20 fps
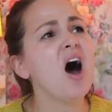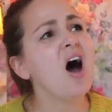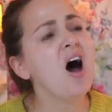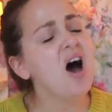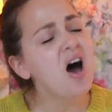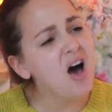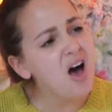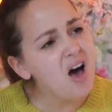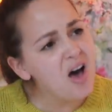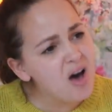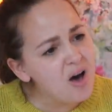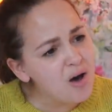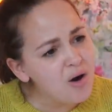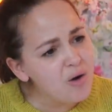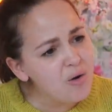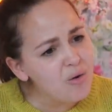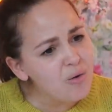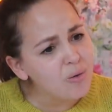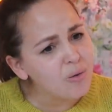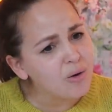
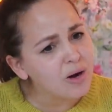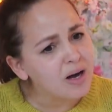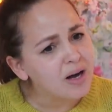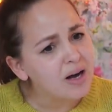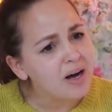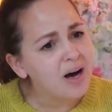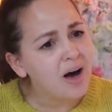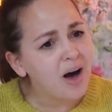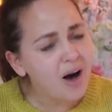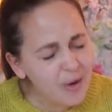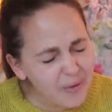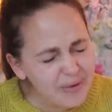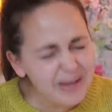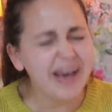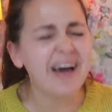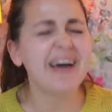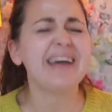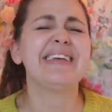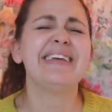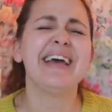oh. Oh
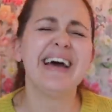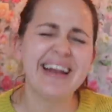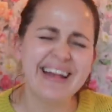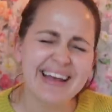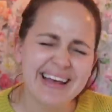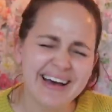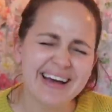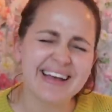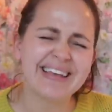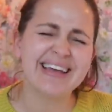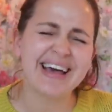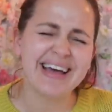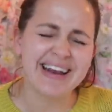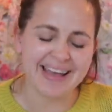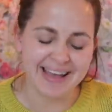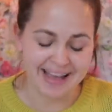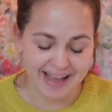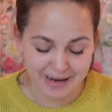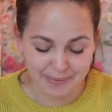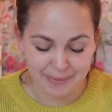yeah, I get it, I get
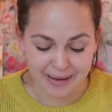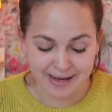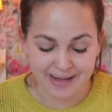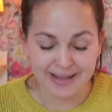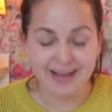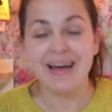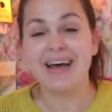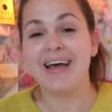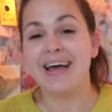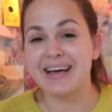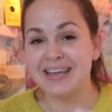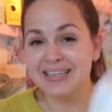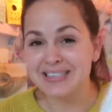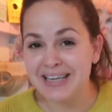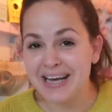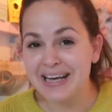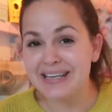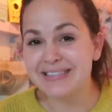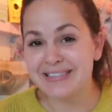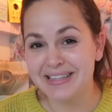it. Anyway, it
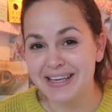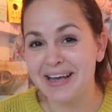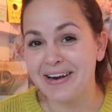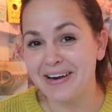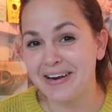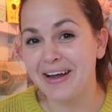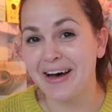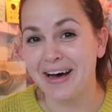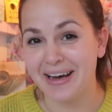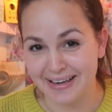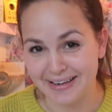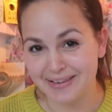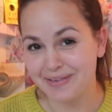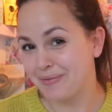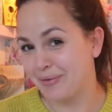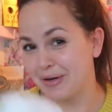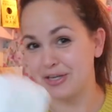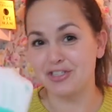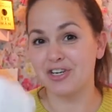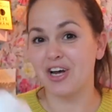contains the yellow line,
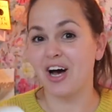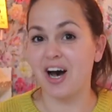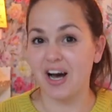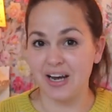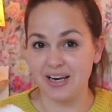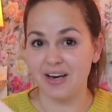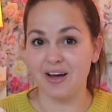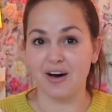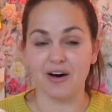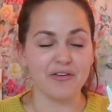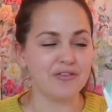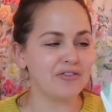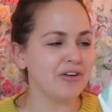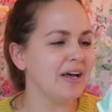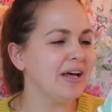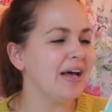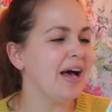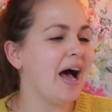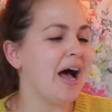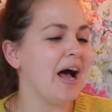which I love.
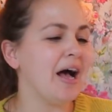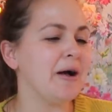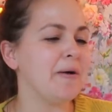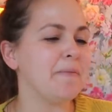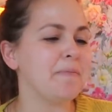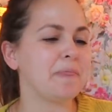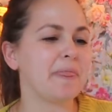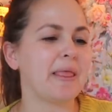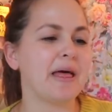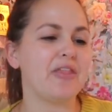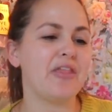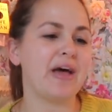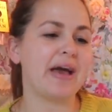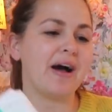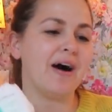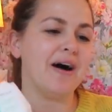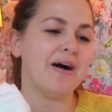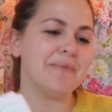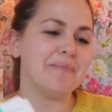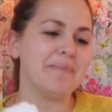They
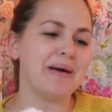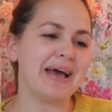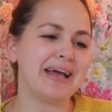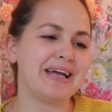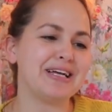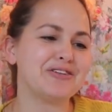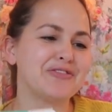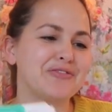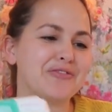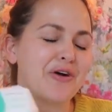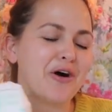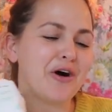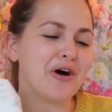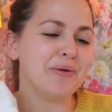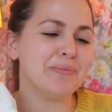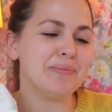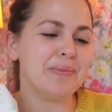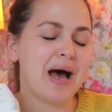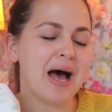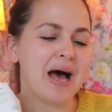are made
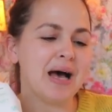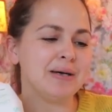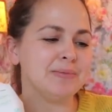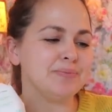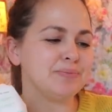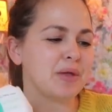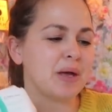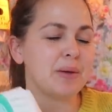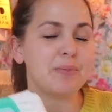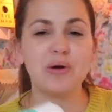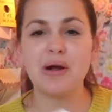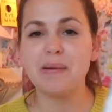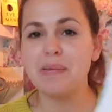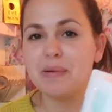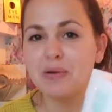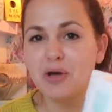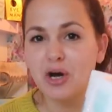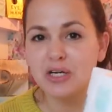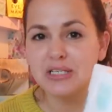from premium